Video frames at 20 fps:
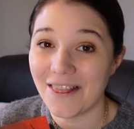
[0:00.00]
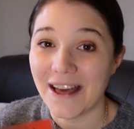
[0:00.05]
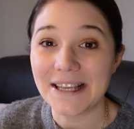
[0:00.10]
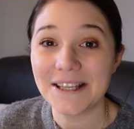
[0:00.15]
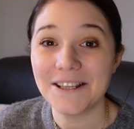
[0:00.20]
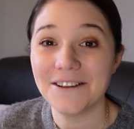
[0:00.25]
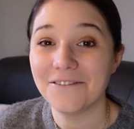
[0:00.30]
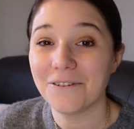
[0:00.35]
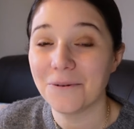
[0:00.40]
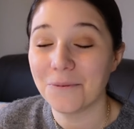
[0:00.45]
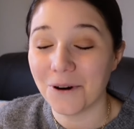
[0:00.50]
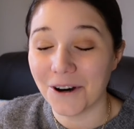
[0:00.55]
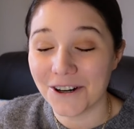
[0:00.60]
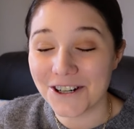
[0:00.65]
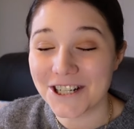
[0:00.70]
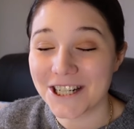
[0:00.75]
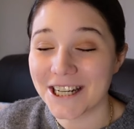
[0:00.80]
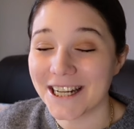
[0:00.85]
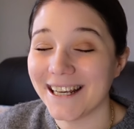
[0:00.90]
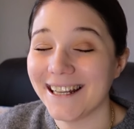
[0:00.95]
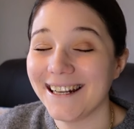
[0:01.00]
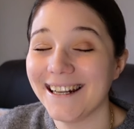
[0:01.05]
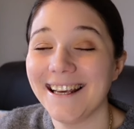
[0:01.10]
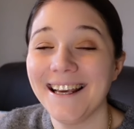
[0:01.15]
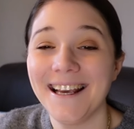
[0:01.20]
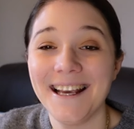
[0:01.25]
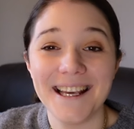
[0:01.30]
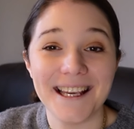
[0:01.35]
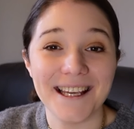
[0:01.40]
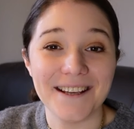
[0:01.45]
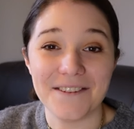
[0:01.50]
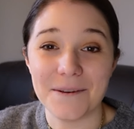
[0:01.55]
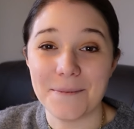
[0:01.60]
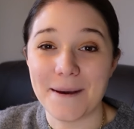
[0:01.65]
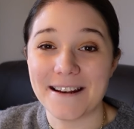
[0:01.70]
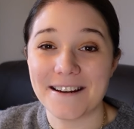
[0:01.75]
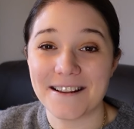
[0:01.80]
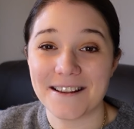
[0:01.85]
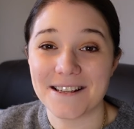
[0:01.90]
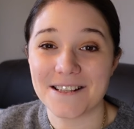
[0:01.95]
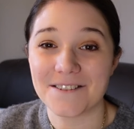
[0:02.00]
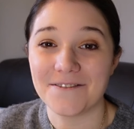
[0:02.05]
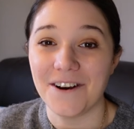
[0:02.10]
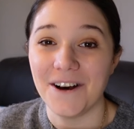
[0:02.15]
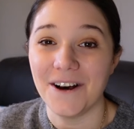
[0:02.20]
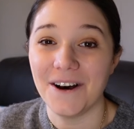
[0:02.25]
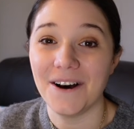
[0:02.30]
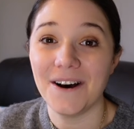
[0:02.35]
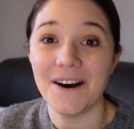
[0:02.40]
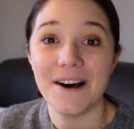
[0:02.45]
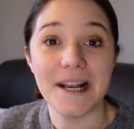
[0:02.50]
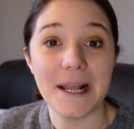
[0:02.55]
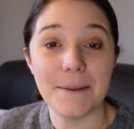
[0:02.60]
thank you for watching. If you made it this far,